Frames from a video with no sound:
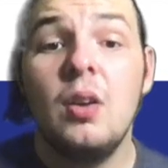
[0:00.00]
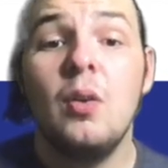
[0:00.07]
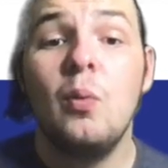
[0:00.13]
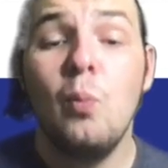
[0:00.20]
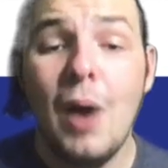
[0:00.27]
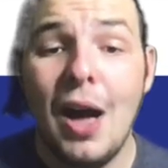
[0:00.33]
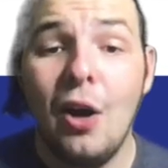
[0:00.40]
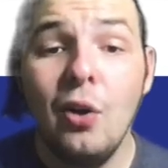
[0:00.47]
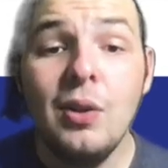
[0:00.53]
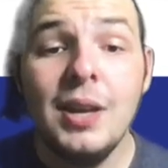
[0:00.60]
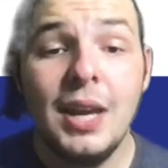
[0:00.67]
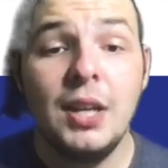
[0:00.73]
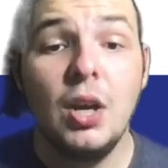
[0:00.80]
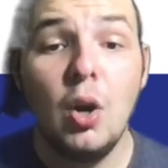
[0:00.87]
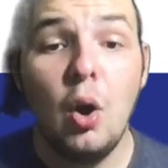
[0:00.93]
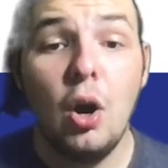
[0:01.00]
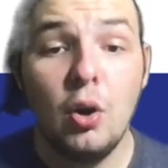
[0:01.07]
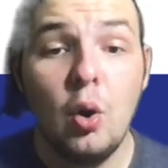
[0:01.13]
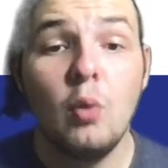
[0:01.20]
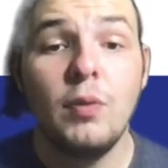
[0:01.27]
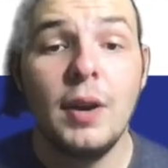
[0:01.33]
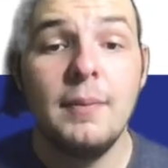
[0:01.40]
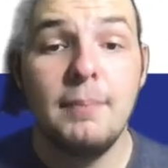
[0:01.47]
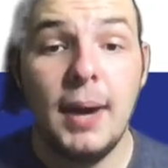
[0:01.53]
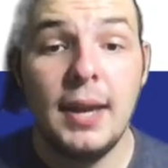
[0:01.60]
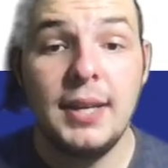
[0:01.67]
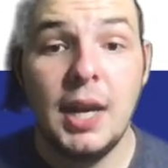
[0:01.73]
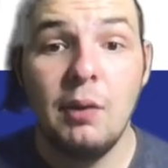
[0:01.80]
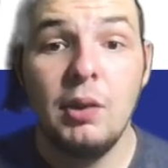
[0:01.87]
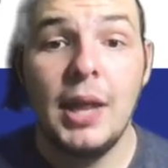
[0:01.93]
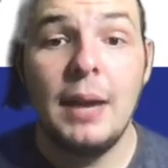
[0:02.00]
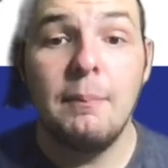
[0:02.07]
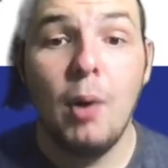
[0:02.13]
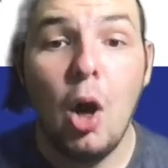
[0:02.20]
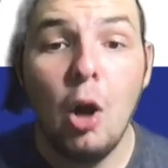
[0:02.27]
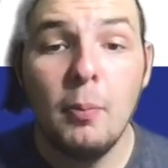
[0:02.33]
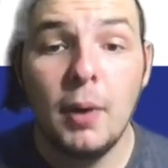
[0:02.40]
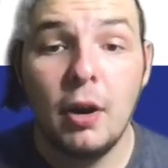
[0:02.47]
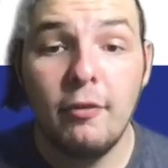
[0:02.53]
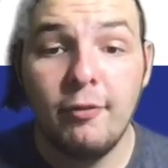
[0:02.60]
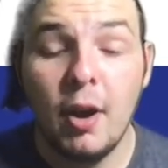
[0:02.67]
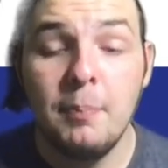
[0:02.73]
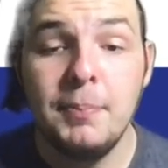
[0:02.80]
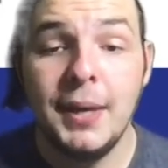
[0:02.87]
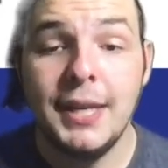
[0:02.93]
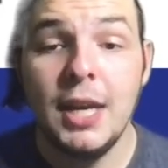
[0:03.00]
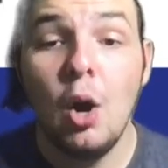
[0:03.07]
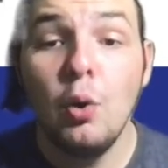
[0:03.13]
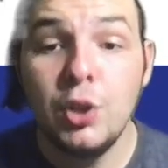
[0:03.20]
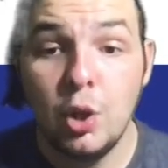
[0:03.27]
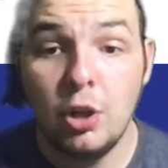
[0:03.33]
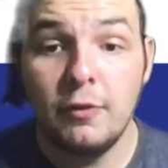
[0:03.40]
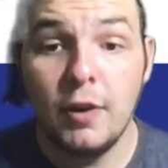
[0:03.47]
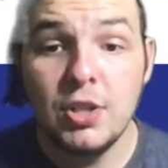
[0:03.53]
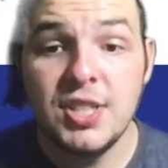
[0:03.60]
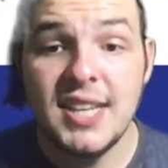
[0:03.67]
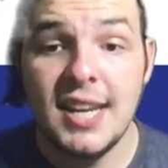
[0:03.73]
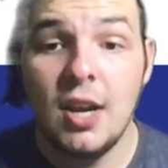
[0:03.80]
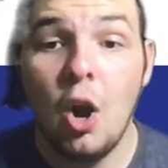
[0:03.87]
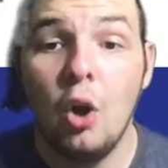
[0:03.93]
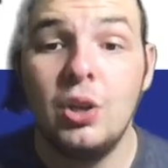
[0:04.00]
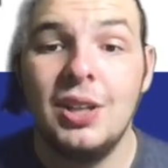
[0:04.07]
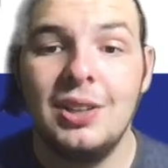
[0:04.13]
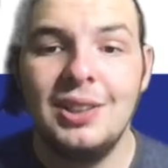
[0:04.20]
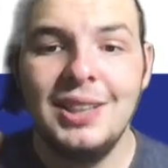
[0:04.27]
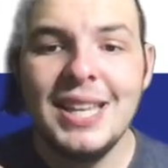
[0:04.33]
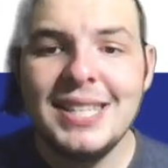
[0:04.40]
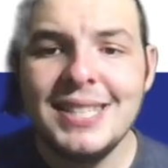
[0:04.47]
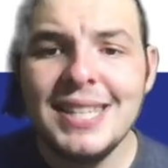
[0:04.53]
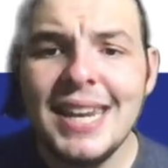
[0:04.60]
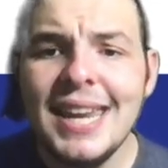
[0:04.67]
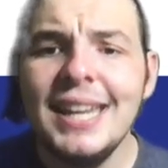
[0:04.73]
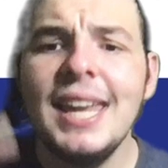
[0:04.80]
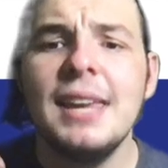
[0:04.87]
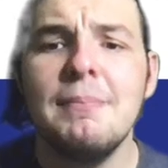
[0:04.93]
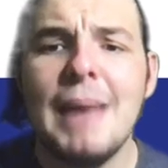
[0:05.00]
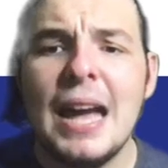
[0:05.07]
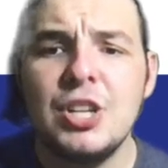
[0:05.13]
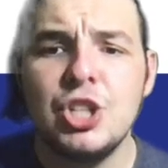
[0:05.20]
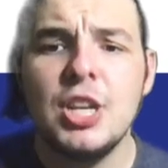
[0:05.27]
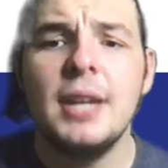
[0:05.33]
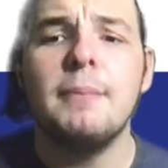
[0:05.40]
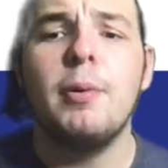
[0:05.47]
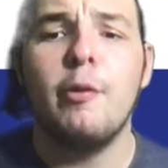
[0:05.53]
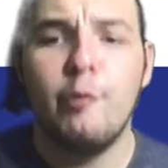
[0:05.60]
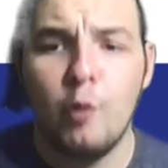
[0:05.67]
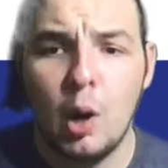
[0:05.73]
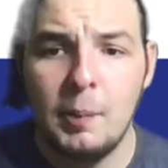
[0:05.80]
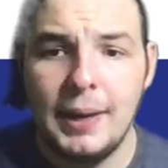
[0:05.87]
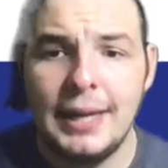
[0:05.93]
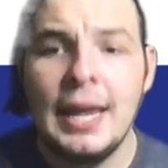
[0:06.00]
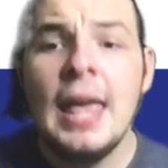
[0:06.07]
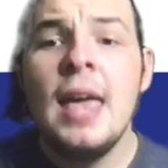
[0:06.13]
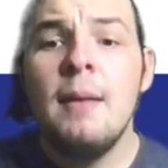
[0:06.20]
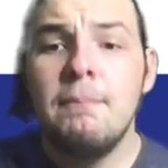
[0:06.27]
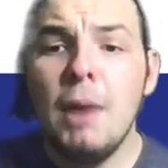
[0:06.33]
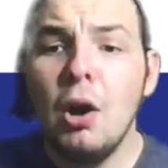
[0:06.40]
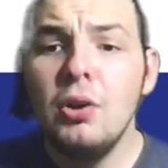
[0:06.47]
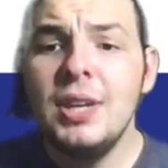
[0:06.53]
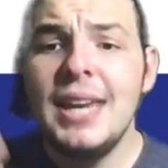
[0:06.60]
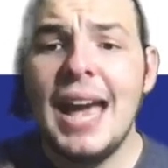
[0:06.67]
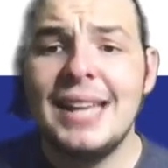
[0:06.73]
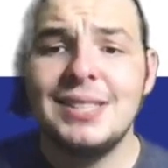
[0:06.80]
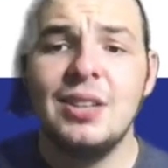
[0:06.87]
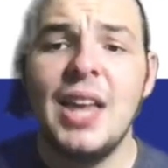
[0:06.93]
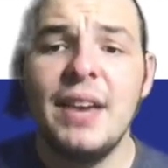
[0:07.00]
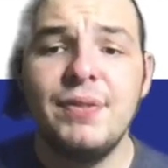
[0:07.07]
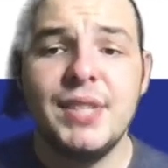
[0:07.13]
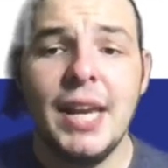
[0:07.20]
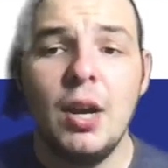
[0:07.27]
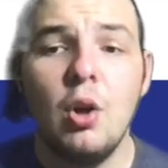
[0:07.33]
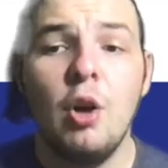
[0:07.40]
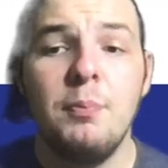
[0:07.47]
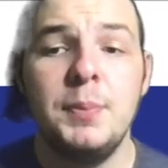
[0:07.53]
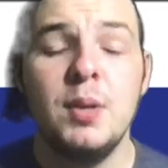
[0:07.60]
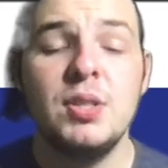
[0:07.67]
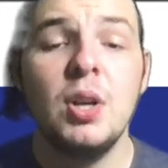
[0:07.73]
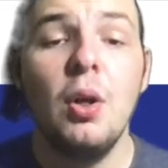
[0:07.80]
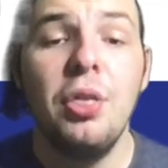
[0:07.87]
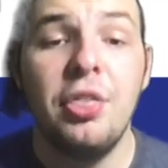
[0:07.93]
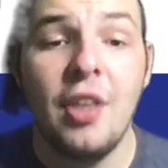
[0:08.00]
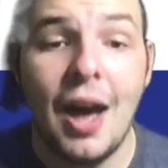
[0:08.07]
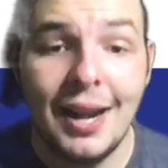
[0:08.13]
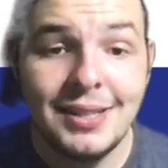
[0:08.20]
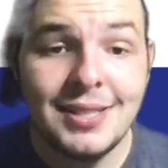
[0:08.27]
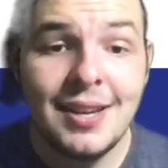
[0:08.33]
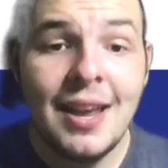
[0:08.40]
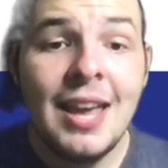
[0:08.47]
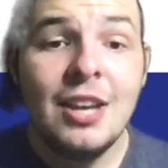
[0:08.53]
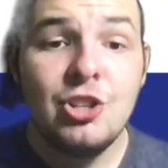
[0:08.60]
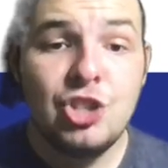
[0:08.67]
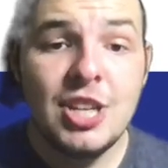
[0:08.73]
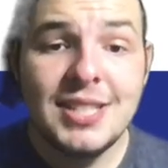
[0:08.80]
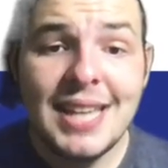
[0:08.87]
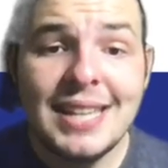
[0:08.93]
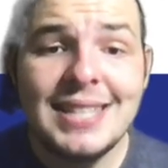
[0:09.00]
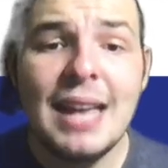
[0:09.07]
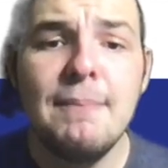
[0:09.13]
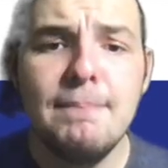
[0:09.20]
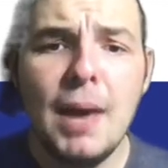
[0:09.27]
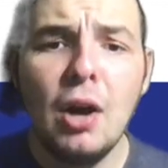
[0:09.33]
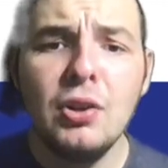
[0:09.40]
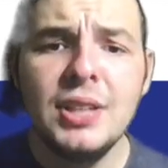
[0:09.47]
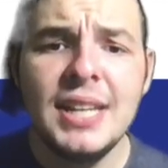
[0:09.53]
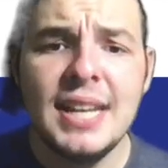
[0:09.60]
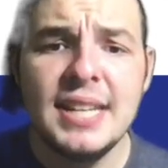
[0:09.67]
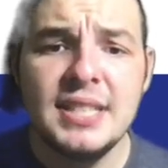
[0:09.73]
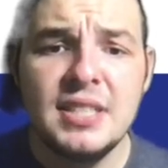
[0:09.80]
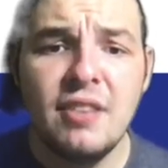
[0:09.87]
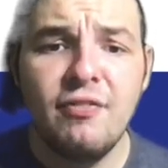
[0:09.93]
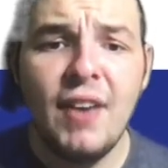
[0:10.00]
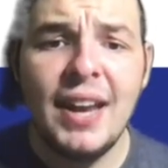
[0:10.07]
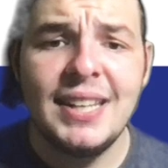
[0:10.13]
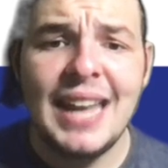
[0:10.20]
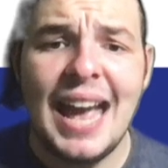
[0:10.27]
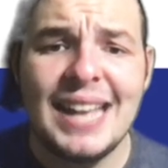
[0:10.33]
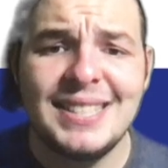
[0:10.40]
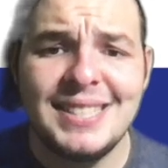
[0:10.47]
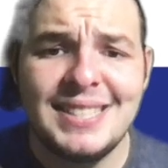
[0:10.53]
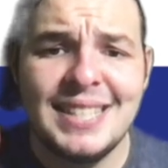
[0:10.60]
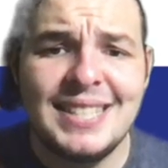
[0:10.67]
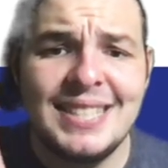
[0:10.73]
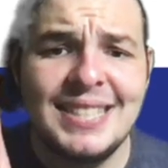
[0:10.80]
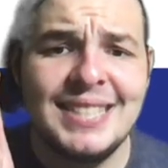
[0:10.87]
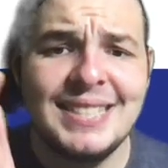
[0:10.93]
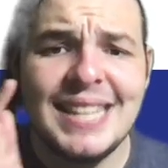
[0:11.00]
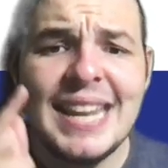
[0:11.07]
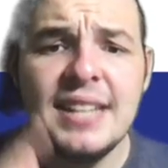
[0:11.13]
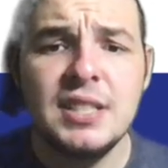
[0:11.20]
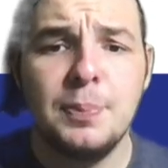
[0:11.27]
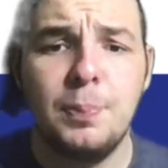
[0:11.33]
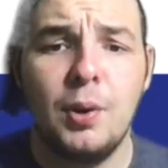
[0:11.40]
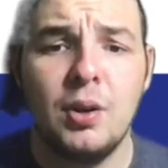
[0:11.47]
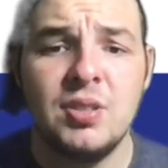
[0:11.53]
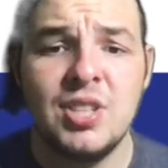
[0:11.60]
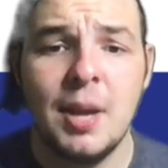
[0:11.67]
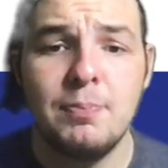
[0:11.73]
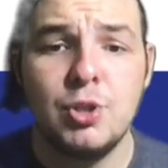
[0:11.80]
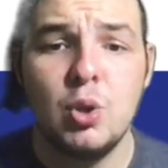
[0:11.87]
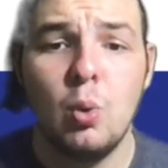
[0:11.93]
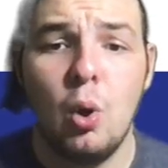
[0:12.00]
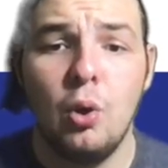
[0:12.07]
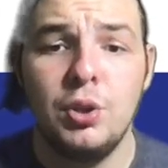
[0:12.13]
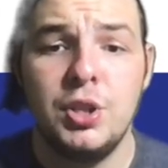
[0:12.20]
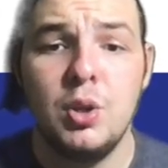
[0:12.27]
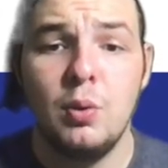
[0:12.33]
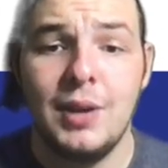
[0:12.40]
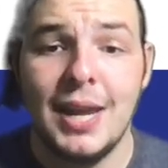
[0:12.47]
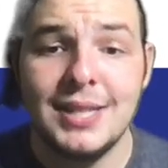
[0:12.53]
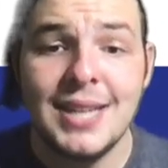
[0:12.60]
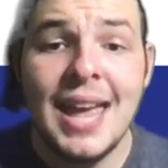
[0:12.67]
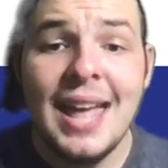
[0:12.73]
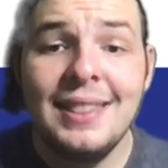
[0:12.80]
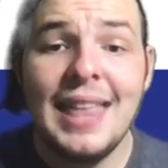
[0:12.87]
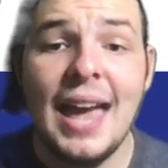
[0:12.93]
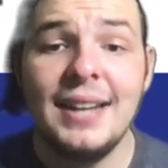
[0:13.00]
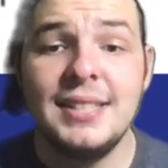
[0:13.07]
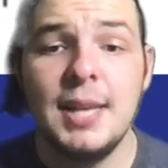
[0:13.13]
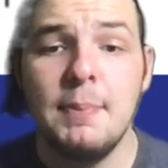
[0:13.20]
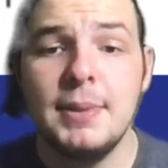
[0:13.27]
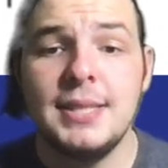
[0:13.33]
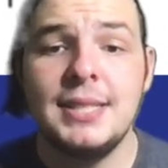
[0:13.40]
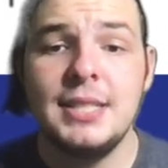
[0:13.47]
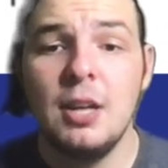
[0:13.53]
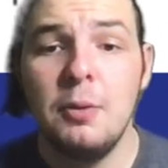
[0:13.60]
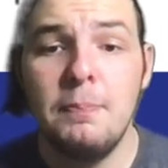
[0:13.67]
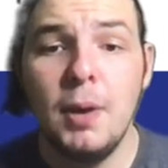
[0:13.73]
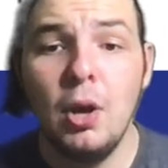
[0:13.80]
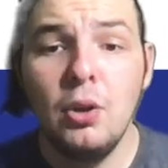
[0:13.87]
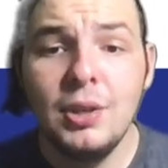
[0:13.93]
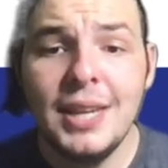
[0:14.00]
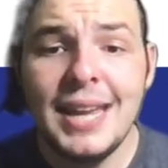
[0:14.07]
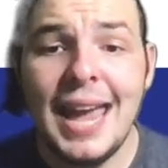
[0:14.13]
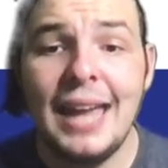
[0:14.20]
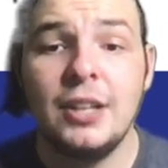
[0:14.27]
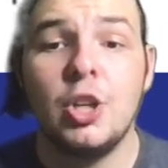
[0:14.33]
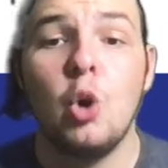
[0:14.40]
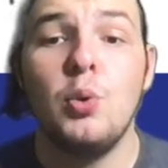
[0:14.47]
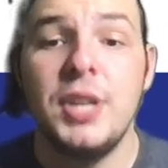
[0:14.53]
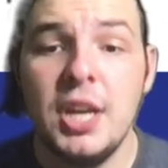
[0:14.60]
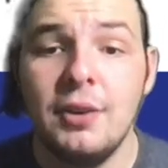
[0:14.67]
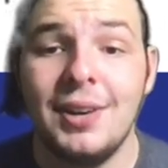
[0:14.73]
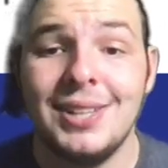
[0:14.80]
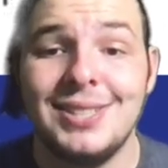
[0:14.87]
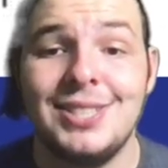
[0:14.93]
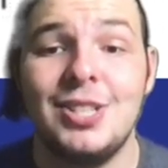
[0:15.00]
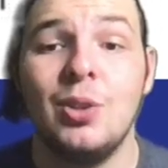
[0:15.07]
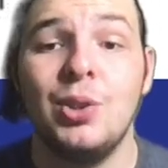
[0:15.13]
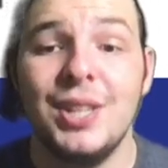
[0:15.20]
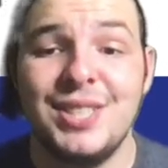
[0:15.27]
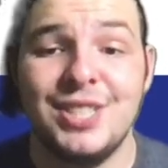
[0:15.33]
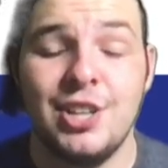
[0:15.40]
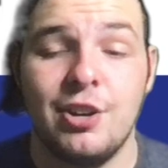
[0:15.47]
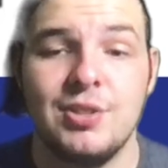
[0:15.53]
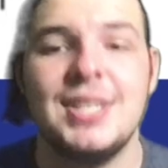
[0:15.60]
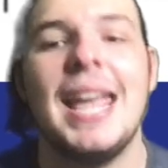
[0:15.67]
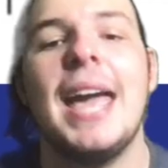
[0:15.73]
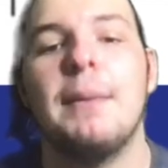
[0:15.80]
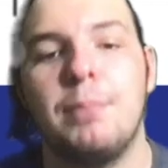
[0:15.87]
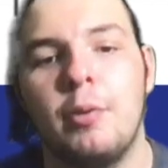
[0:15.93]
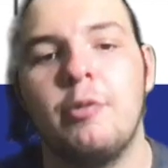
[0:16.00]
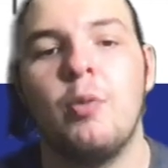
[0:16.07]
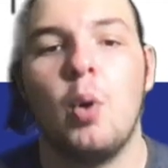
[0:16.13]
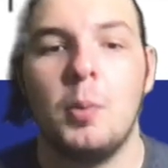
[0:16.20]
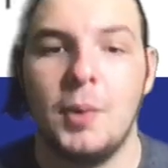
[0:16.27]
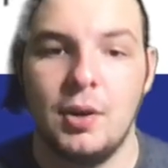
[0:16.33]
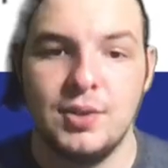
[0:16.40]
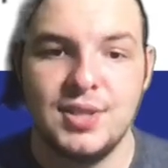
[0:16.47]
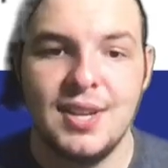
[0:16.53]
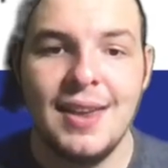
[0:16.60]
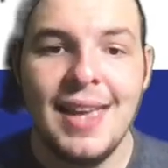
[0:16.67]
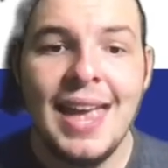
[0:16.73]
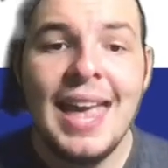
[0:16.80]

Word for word: Well, in an article written by Caroline Palmer from McGill University called Listening, Imagining, Performing Melody as a Life Cycle of Musical Thought, she says that melody is defined as a distinct perceptual unit that exhibits stability and coherence to listeners and performers.